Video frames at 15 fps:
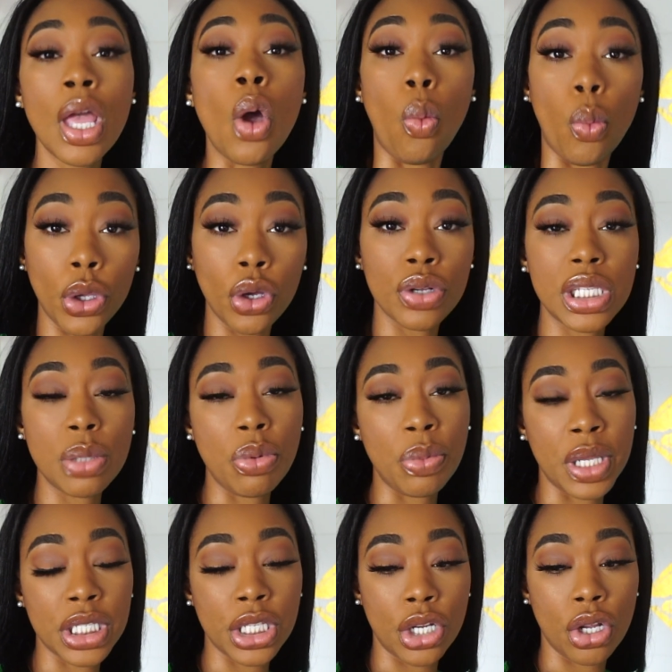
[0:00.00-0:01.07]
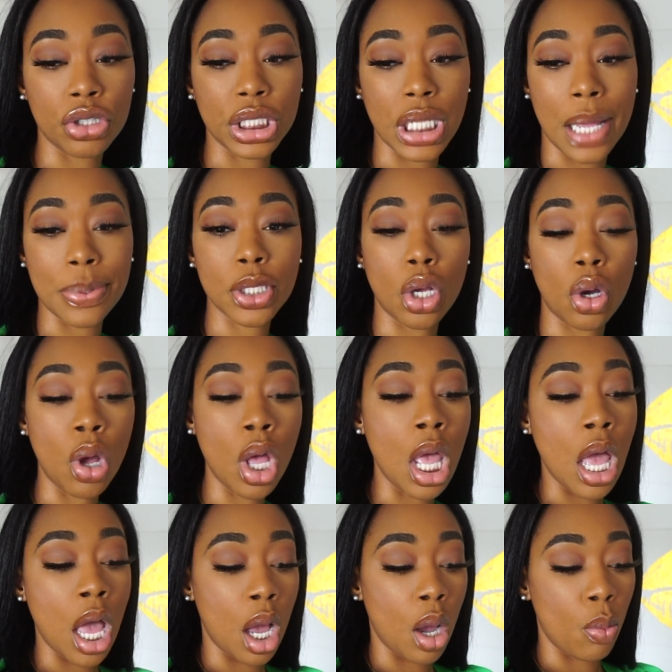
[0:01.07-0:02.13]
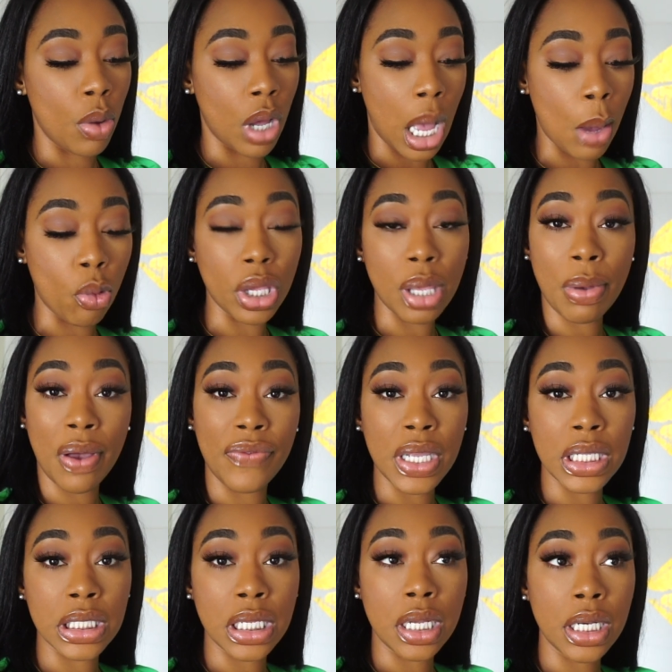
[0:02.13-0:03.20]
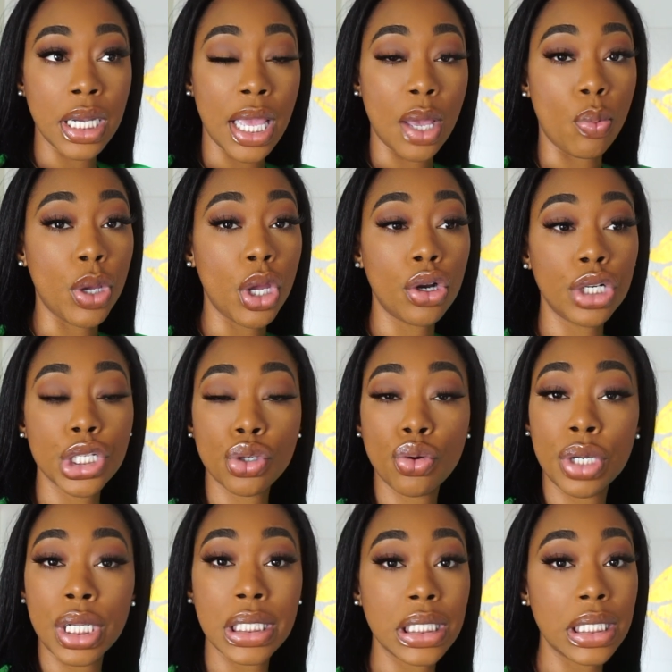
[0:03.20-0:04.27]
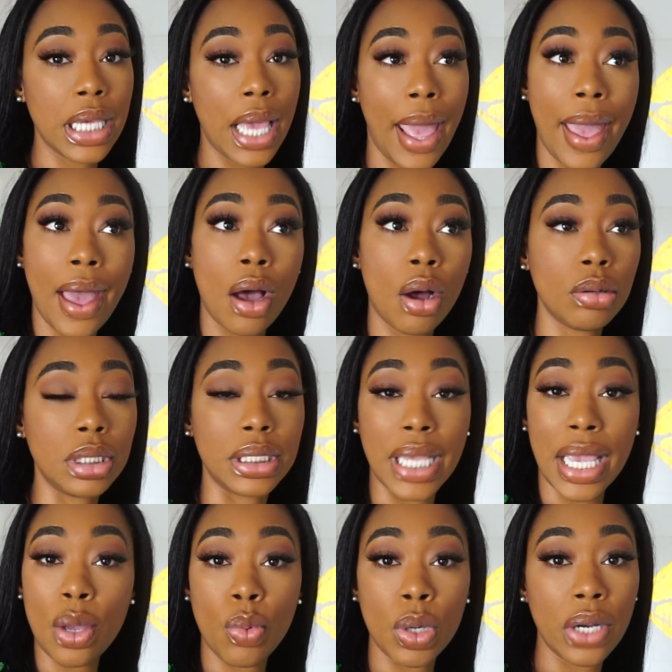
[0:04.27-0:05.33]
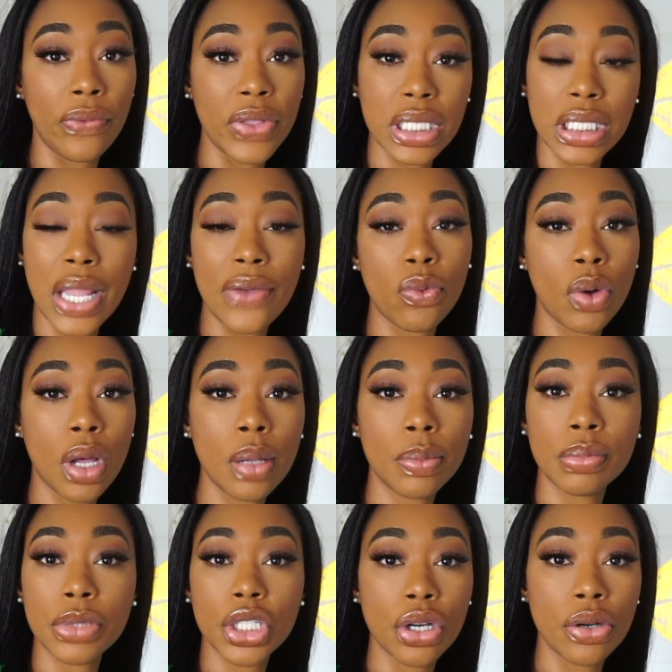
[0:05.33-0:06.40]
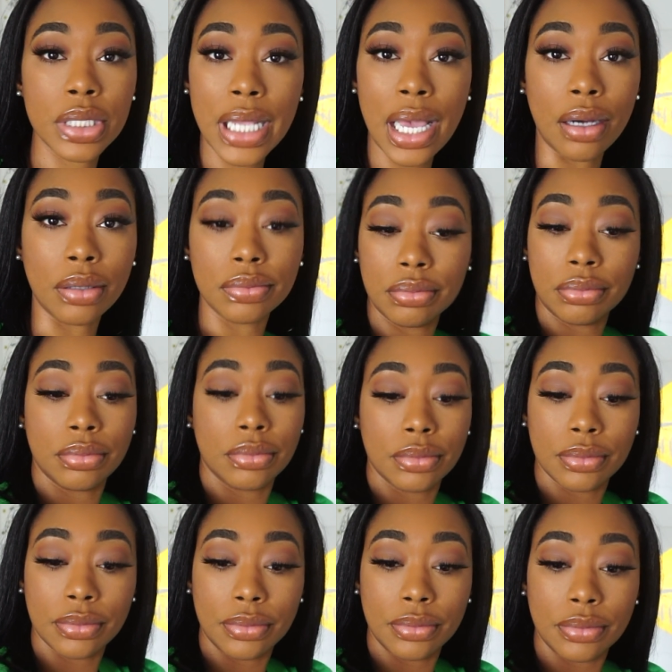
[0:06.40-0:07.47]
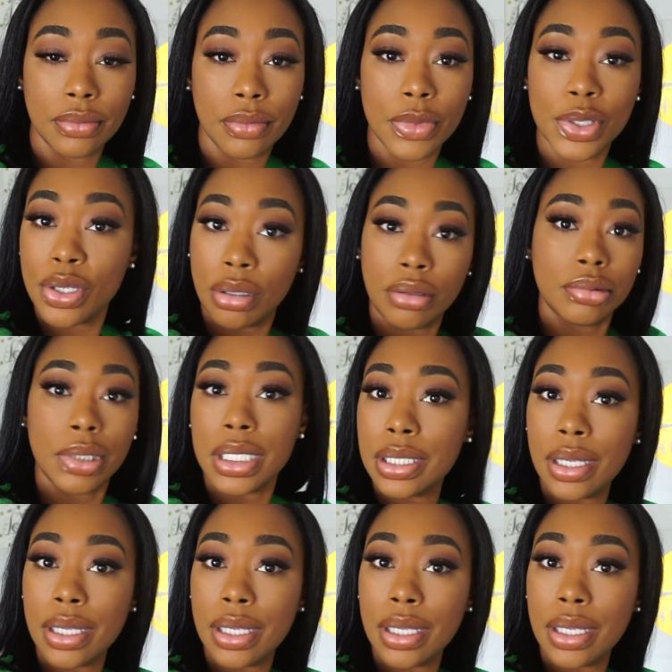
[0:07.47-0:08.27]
We're going to see if we can get to the nail shop. So I'm going to get my feet done and we are just going to see how day one of this level up turns out. So let's